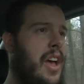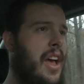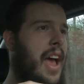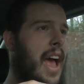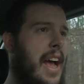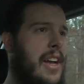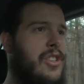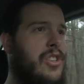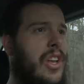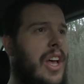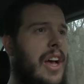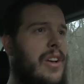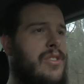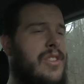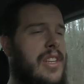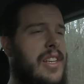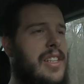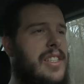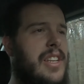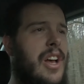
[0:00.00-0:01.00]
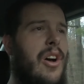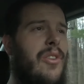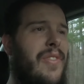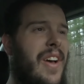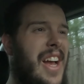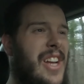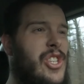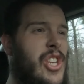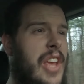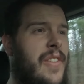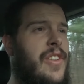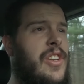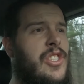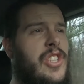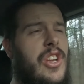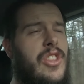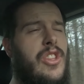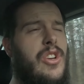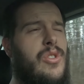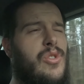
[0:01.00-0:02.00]
axle housing itself. I actually haven't
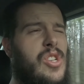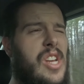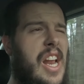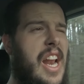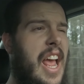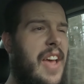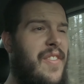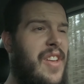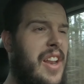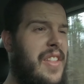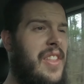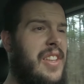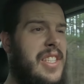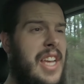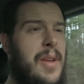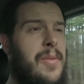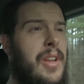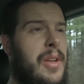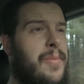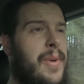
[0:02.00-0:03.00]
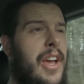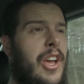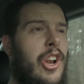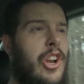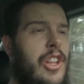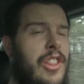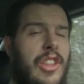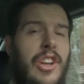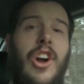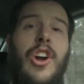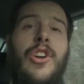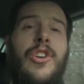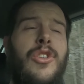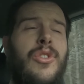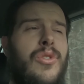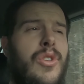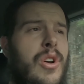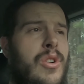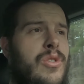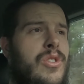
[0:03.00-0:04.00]
done those yet. I haven't had the time to get back underneath the car and do
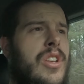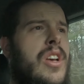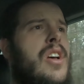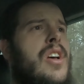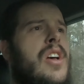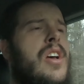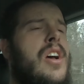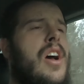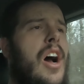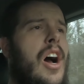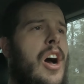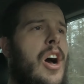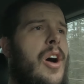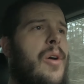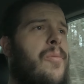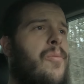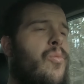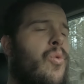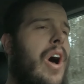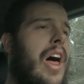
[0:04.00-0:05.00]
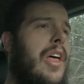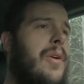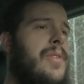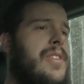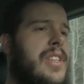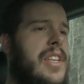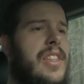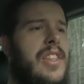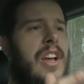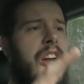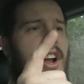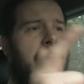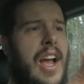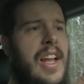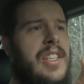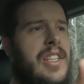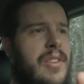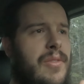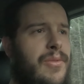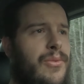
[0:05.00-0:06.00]
those. While I was in there, I
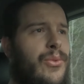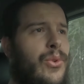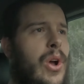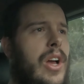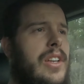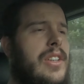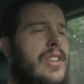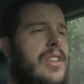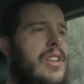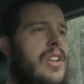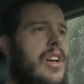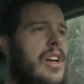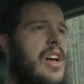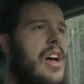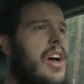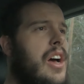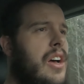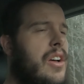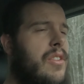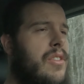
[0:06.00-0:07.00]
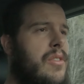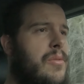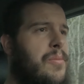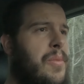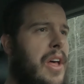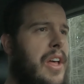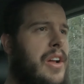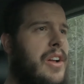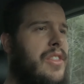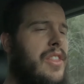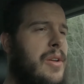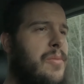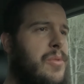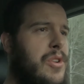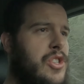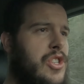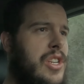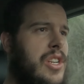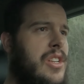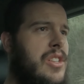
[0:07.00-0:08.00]
did front polyurethane
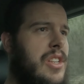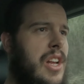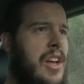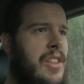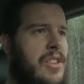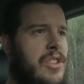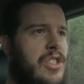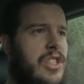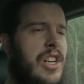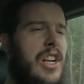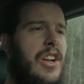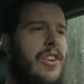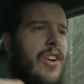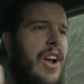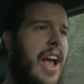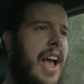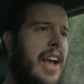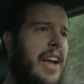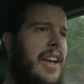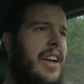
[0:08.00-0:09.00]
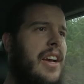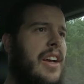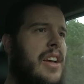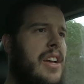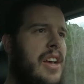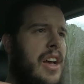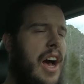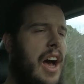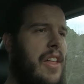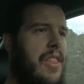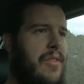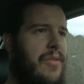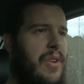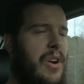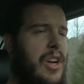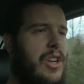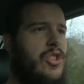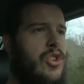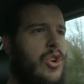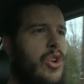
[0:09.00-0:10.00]
bushings on the steering rack, on the front
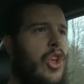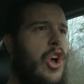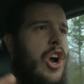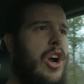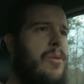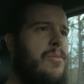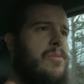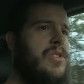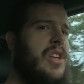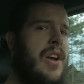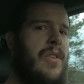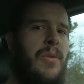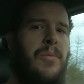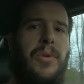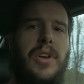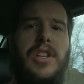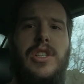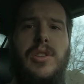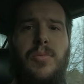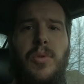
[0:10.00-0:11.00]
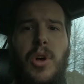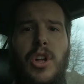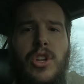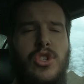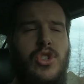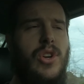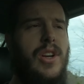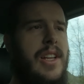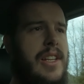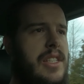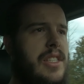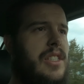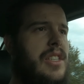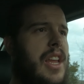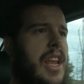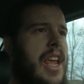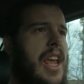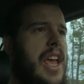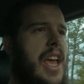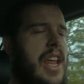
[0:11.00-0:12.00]
control arms. I replaced the ball joints,
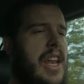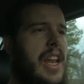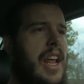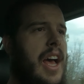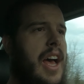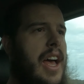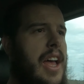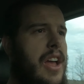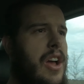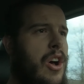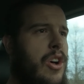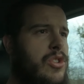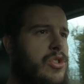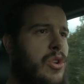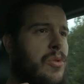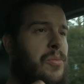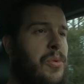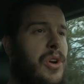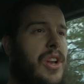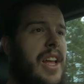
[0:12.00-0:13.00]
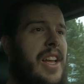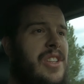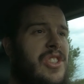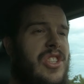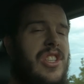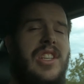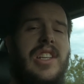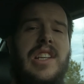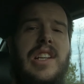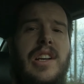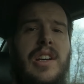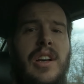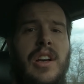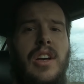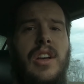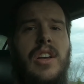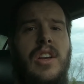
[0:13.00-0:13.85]
and I also put a STEEDA